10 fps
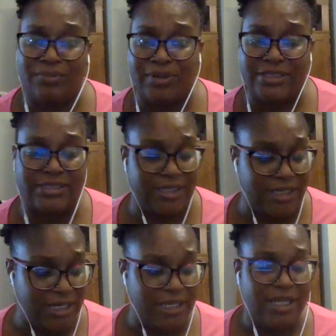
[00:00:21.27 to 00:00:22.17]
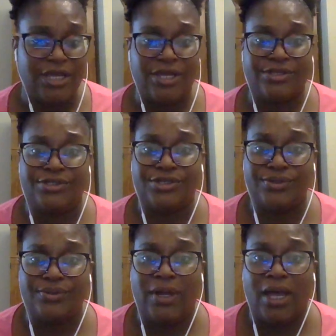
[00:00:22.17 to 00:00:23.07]
Please get it
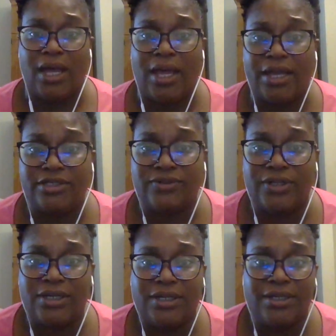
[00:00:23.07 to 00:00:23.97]
to 100.